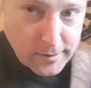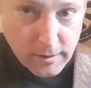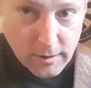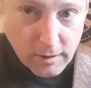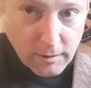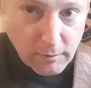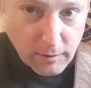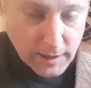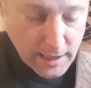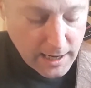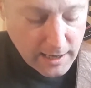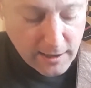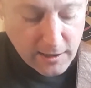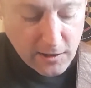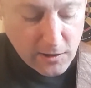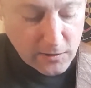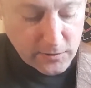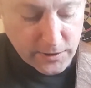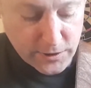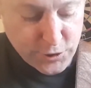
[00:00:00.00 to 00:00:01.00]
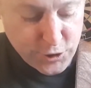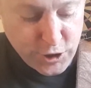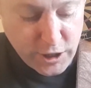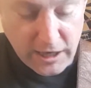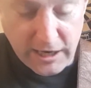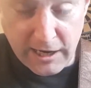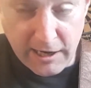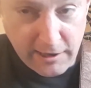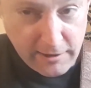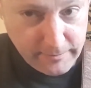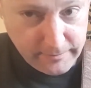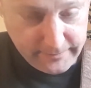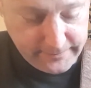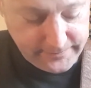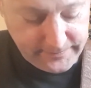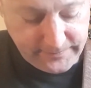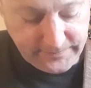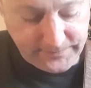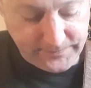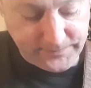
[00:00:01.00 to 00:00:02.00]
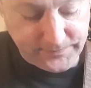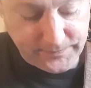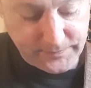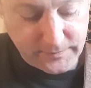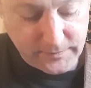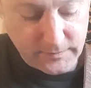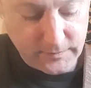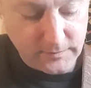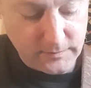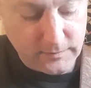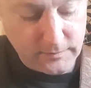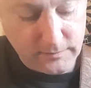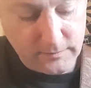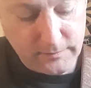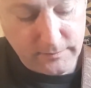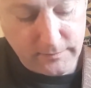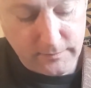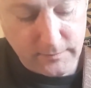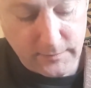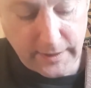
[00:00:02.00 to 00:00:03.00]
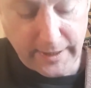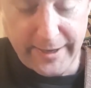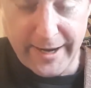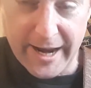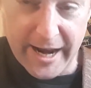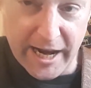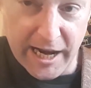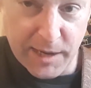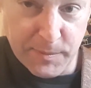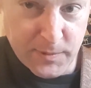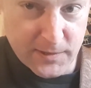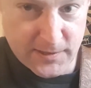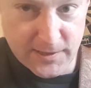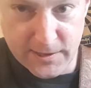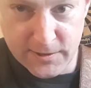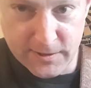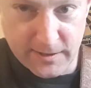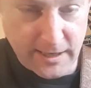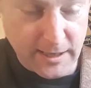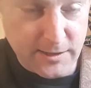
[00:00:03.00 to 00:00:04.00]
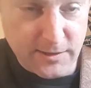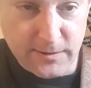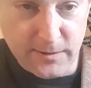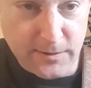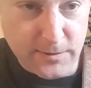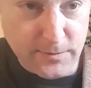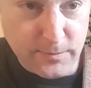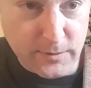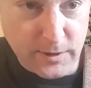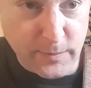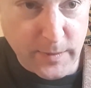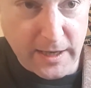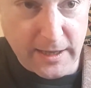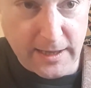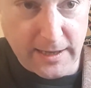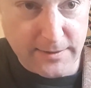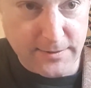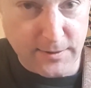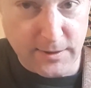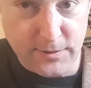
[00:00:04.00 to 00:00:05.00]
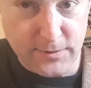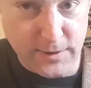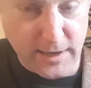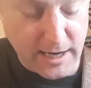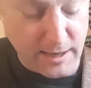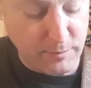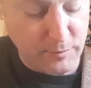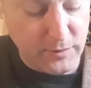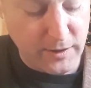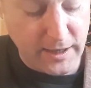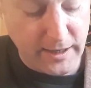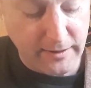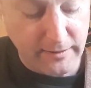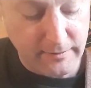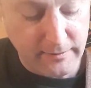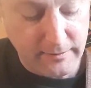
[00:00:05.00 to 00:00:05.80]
what I call the G and A position. That's to me that's the same thing.